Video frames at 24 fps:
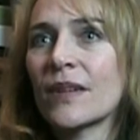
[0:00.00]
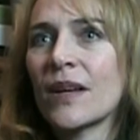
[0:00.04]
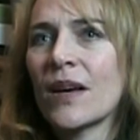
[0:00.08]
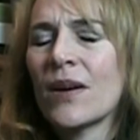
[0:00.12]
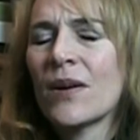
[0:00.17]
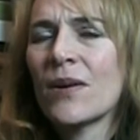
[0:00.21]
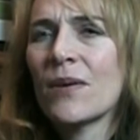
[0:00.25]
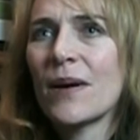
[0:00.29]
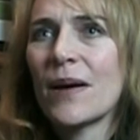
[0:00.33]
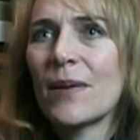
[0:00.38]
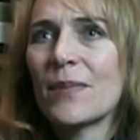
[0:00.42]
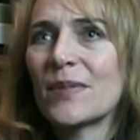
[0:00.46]

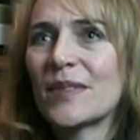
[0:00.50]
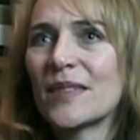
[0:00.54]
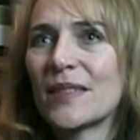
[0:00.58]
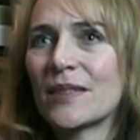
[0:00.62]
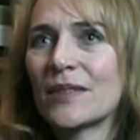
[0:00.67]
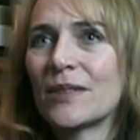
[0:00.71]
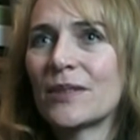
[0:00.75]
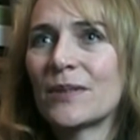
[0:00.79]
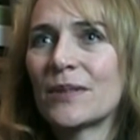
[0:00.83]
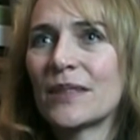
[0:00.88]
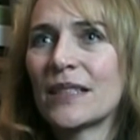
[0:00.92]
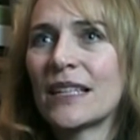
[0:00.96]
Oh,
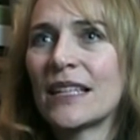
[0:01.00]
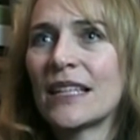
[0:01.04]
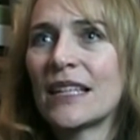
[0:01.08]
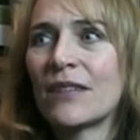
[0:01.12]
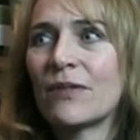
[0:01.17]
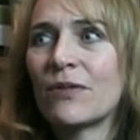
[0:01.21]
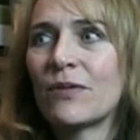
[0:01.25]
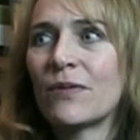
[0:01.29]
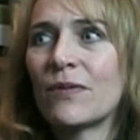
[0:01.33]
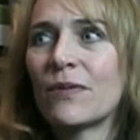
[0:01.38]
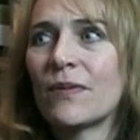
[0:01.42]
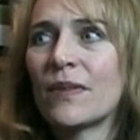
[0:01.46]
absolutely.
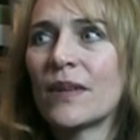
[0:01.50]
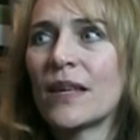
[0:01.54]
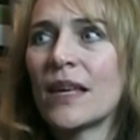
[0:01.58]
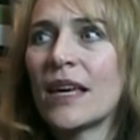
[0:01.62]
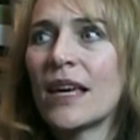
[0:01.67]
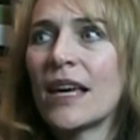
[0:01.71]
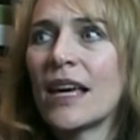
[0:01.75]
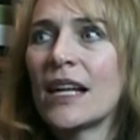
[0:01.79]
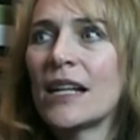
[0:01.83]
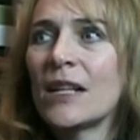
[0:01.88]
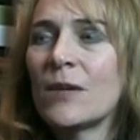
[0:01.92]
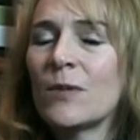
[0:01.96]
If
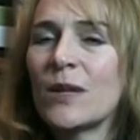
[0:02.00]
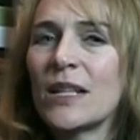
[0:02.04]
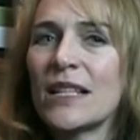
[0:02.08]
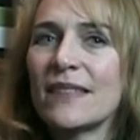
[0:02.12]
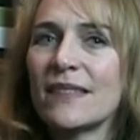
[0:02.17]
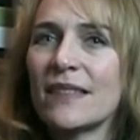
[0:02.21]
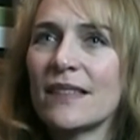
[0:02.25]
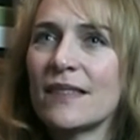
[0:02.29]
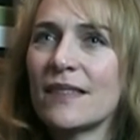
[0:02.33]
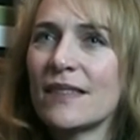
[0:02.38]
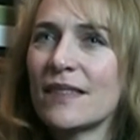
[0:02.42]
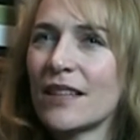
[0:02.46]
anyone
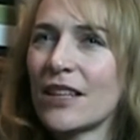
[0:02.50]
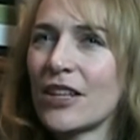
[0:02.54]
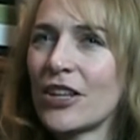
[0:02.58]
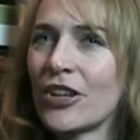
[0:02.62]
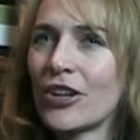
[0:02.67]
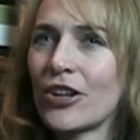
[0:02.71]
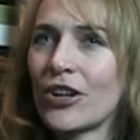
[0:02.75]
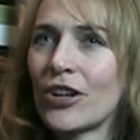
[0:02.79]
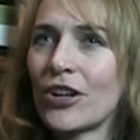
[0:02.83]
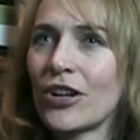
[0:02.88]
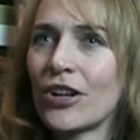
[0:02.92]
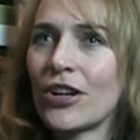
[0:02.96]
is
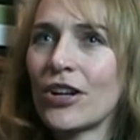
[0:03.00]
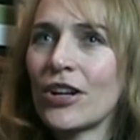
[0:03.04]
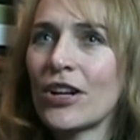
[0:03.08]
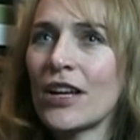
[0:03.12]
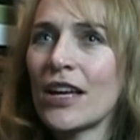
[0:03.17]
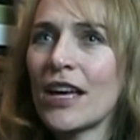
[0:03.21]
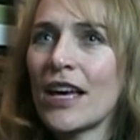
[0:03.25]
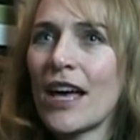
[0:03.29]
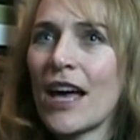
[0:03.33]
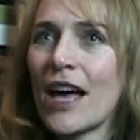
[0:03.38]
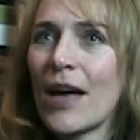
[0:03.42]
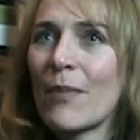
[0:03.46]
insecure
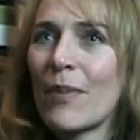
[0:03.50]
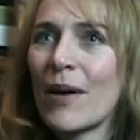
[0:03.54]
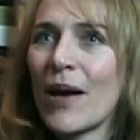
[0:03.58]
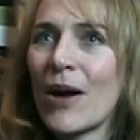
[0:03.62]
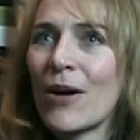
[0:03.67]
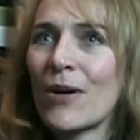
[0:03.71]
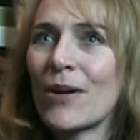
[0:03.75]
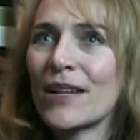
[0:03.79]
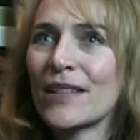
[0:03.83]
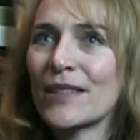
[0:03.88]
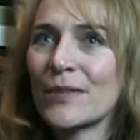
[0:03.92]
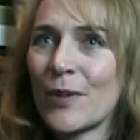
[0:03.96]

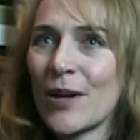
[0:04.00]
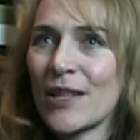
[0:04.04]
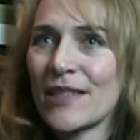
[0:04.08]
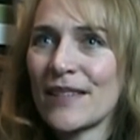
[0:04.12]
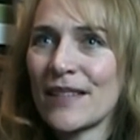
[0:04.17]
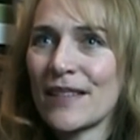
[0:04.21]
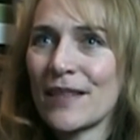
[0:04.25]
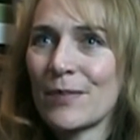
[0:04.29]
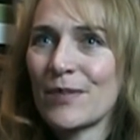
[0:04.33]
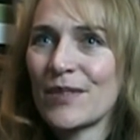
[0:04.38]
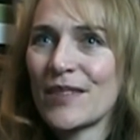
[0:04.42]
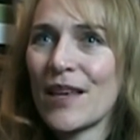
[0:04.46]
about
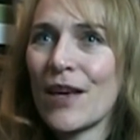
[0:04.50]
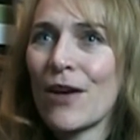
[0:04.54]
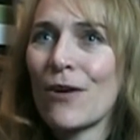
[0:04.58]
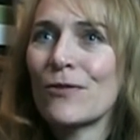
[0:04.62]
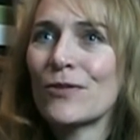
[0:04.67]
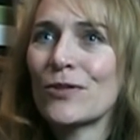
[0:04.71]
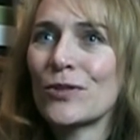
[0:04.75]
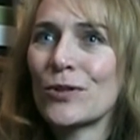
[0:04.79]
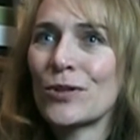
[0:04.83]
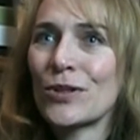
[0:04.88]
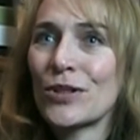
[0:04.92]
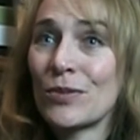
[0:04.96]
expressing
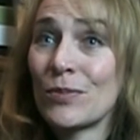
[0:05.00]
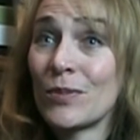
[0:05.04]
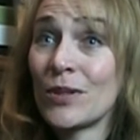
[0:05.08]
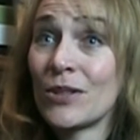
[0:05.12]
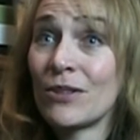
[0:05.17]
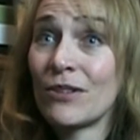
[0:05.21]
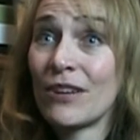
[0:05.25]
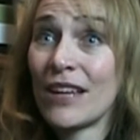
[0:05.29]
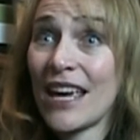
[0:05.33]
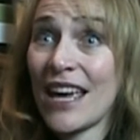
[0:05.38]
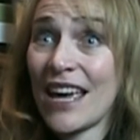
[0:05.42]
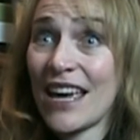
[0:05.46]
themselves or
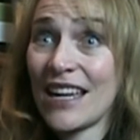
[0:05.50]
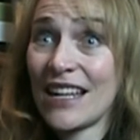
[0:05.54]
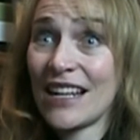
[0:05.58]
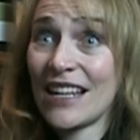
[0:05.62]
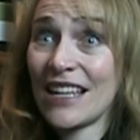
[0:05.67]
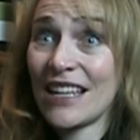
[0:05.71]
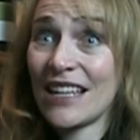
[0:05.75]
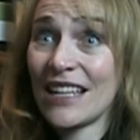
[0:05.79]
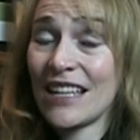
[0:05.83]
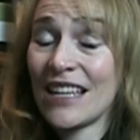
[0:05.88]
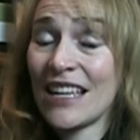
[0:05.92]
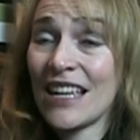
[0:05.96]

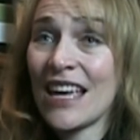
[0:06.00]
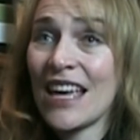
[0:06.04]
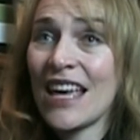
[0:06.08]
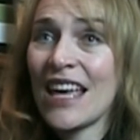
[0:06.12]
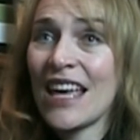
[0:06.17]
communicating,